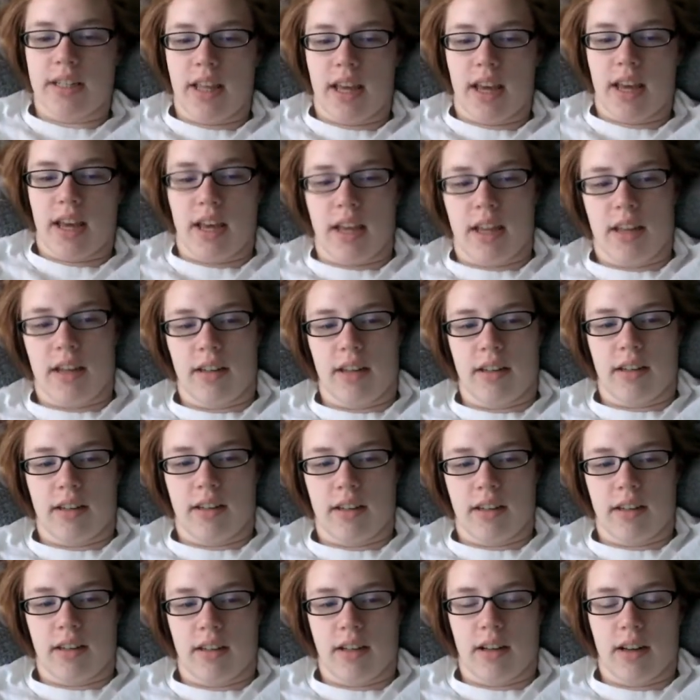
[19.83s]
that
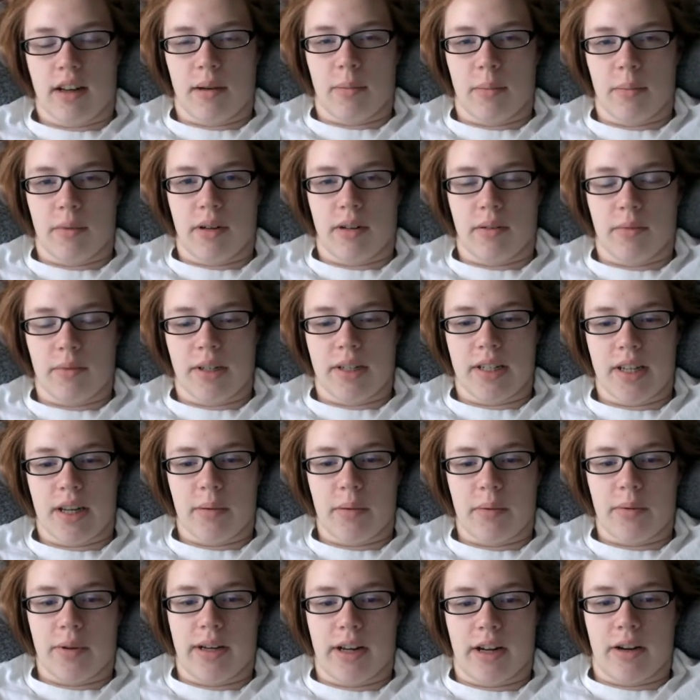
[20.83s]
I'm gonna
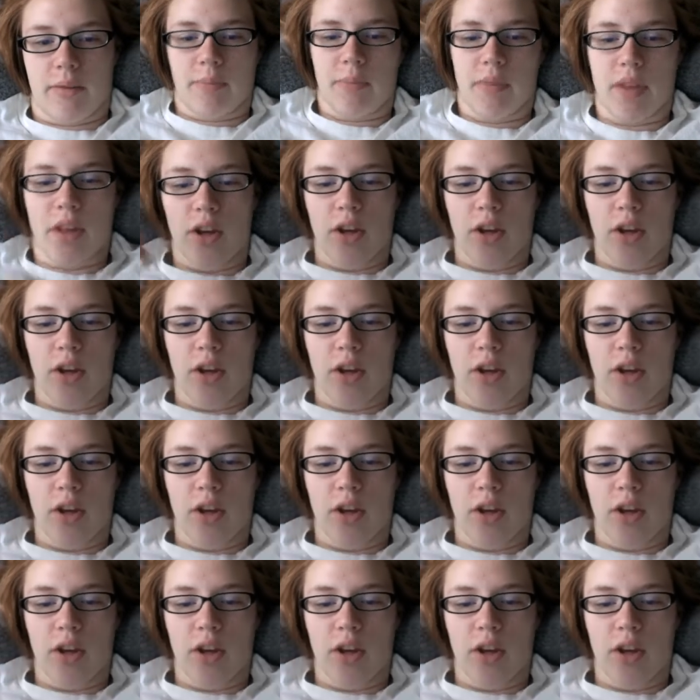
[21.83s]
retape it right now.